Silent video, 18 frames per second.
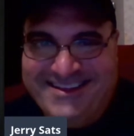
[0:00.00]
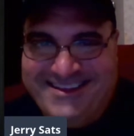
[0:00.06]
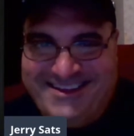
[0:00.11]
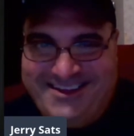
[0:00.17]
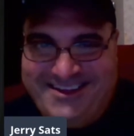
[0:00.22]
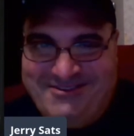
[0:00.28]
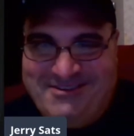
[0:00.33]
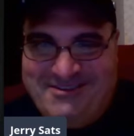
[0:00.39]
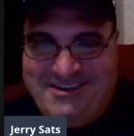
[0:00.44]

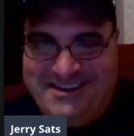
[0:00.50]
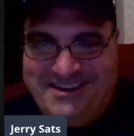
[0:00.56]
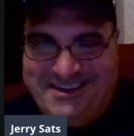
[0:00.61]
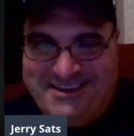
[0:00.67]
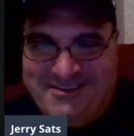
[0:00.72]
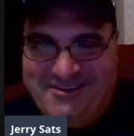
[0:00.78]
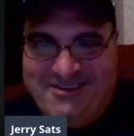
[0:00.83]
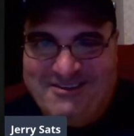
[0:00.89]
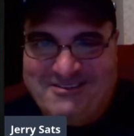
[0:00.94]

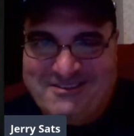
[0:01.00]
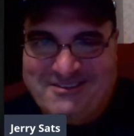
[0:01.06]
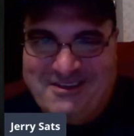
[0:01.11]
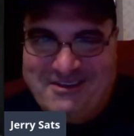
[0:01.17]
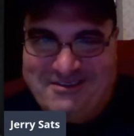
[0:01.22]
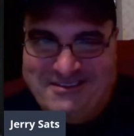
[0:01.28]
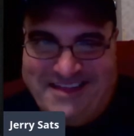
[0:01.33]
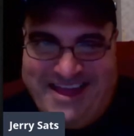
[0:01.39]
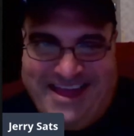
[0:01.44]
You all
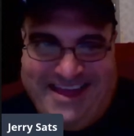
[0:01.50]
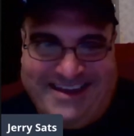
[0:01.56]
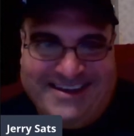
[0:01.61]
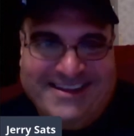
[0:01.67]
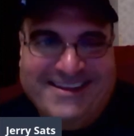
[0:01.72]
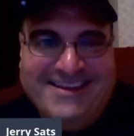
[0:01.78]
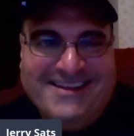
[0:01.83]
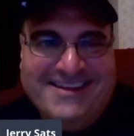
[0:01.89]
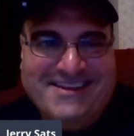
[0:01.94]
know that.
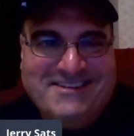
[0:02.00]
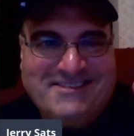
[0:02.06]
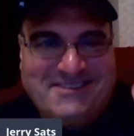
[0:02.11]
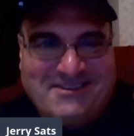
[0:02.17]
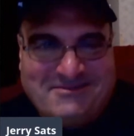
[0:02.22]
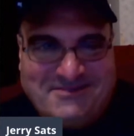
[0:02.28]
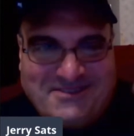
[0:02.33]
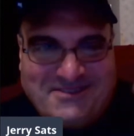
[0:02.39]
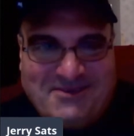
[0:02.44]

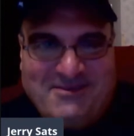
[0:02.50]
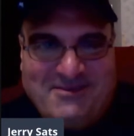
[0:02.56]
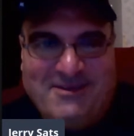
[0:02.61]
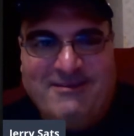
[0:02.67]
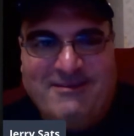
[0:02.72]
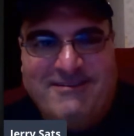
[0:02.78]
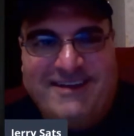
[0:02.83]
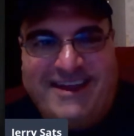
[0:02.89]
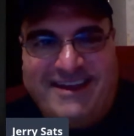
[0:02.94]
So
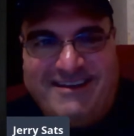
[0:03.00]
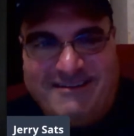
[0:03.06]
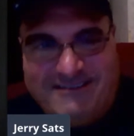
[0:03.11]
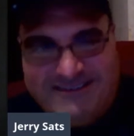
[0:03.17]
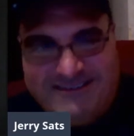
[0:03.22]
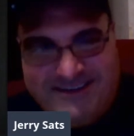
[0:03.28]
sooner or later,